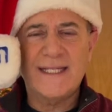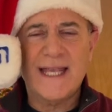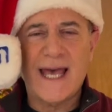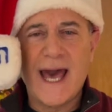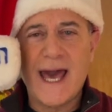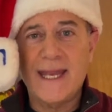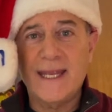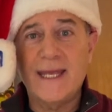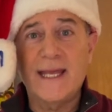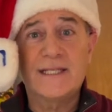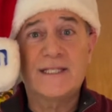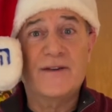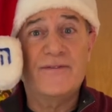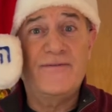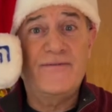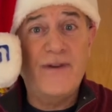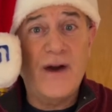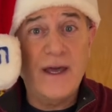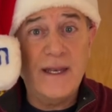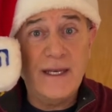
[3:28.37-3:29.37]
That? It's a
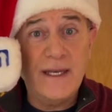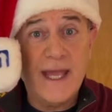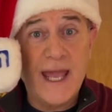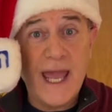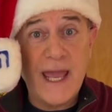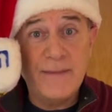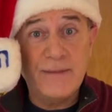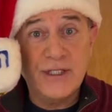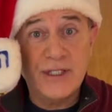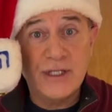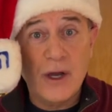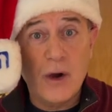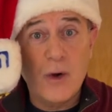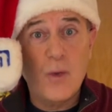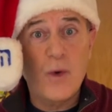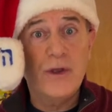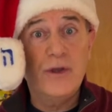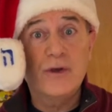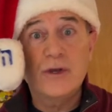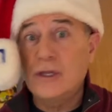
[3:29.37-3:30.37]
fun game show
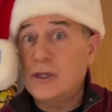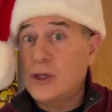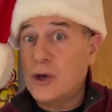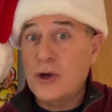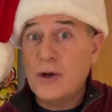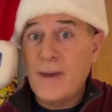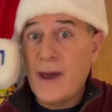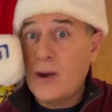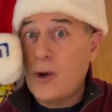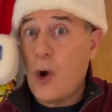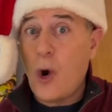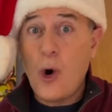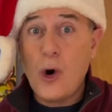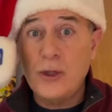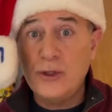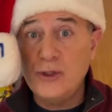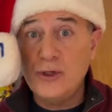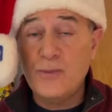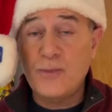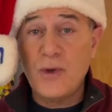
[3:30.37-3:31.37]
where you can learn about all
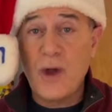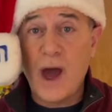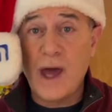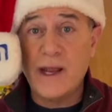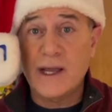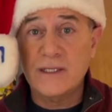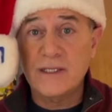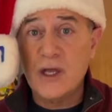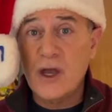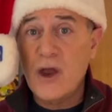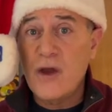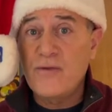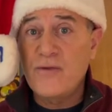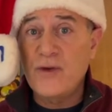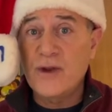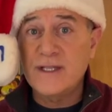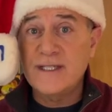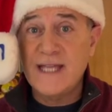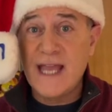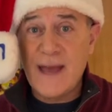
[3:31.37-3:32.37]
new products. For
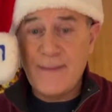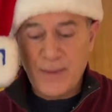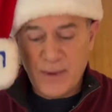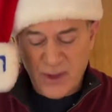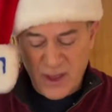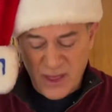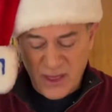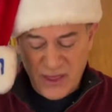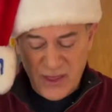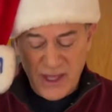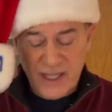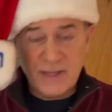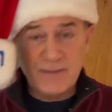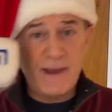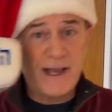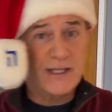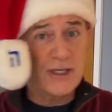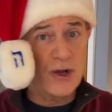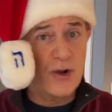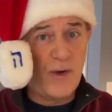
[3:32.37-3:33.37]
example, this
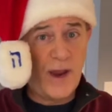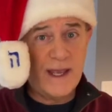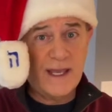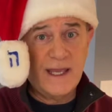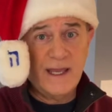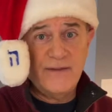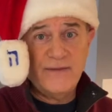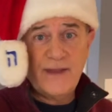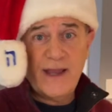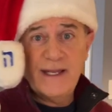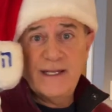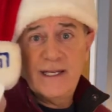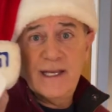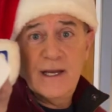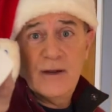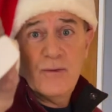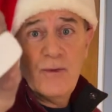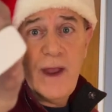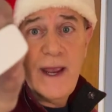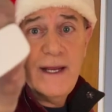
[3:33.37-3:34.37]
makes a great gift idea
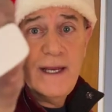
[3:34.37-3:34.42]
right